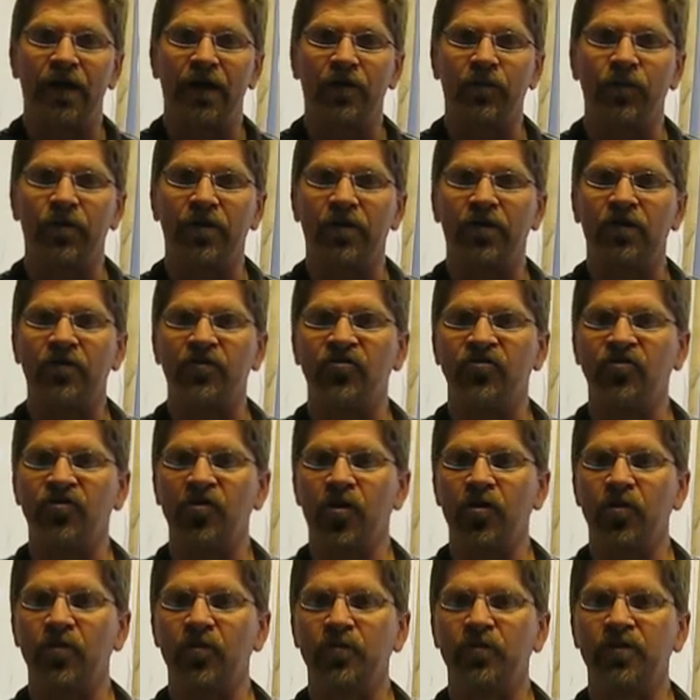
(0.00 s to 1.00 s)
We're going to
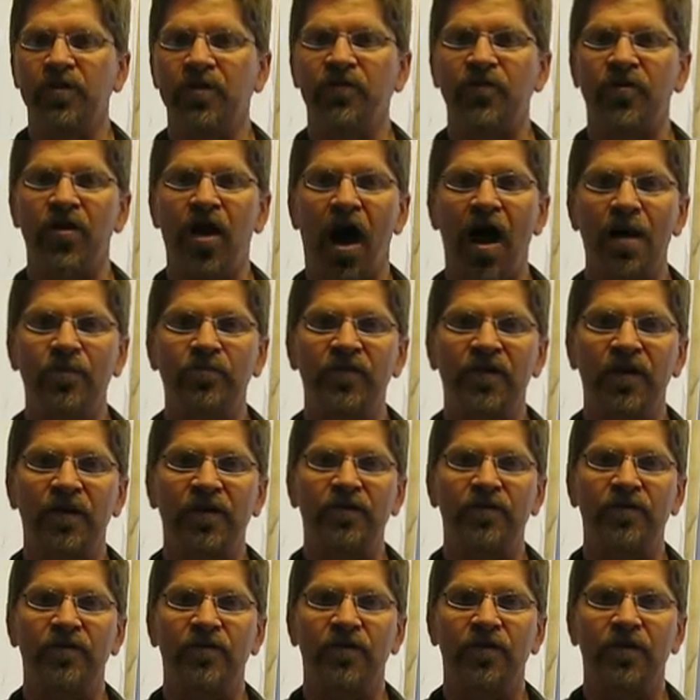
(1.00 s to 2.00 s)
show different
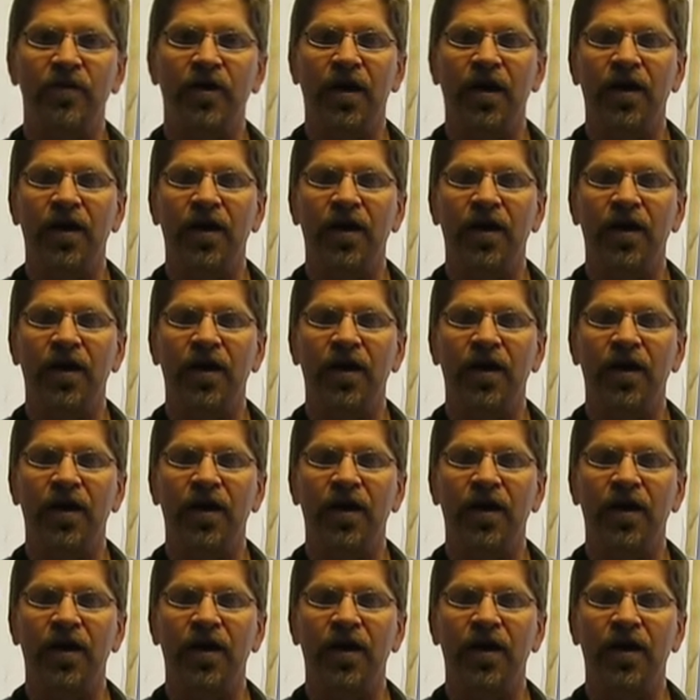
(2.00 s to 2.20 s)
objects